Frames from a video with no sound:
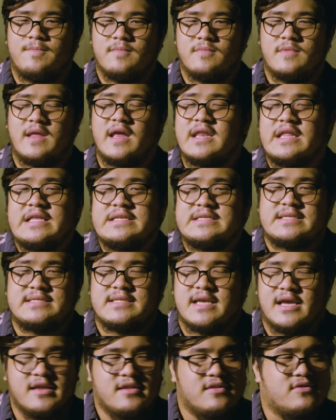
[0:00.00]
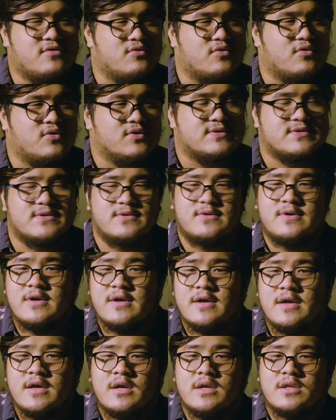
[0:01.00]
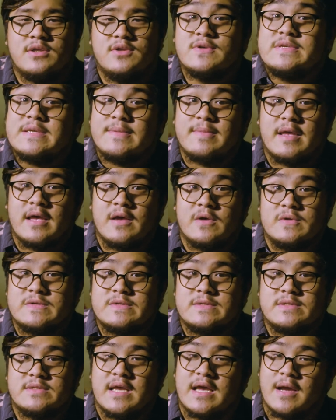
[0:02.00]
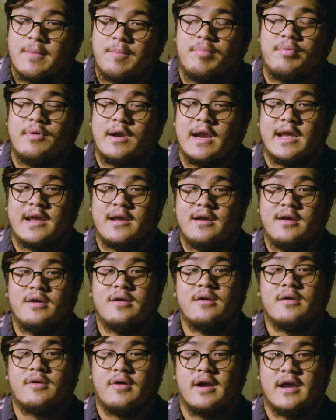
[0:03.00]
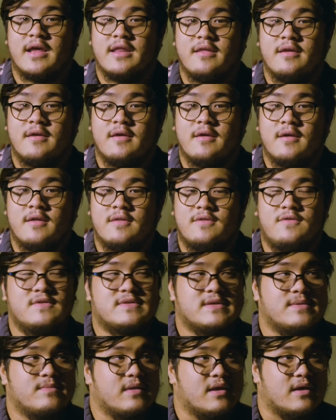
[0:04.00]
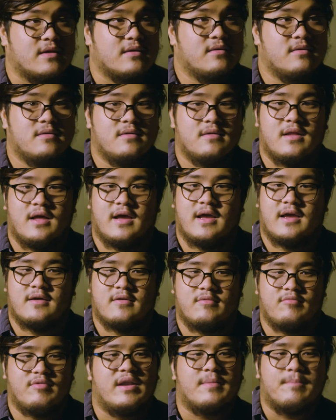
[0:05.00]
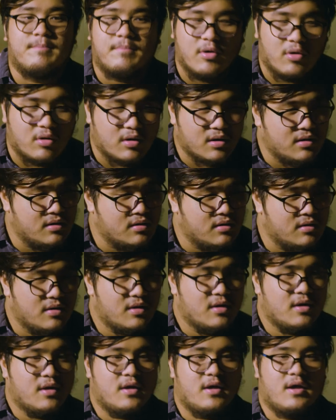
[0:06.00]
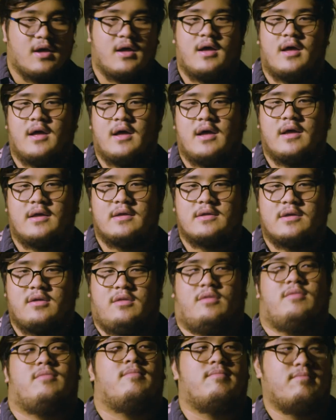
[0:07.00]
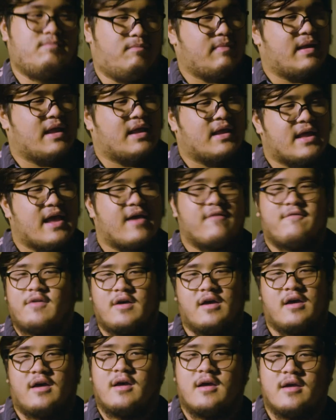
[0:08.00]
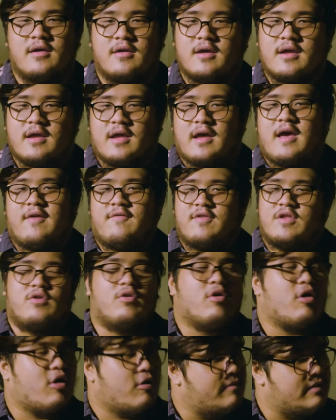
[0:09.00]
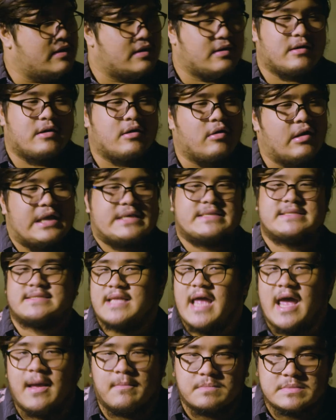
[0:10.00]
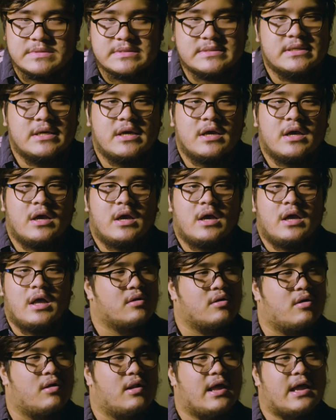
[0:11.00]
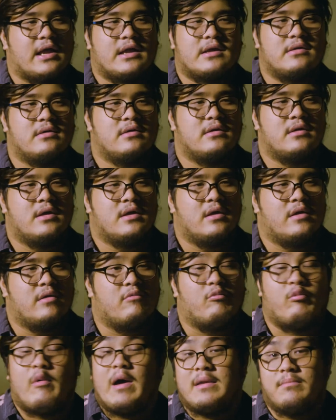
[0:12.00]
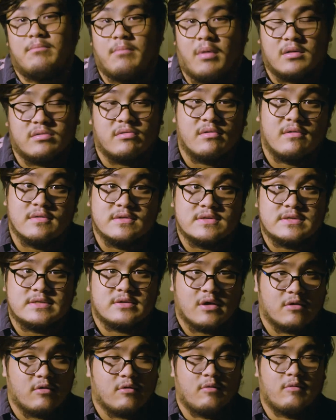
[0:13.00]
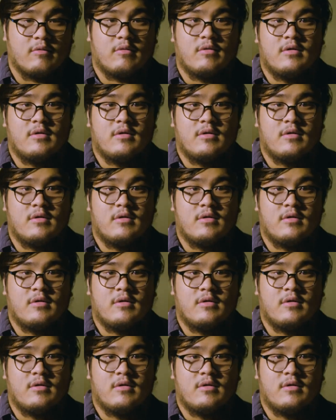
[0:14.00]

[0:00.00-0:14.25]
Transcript: Then it's a sign to also do something else. Take a break, right? Do something like read a book, have a new hobby, collect stamps, collect wine bottles, or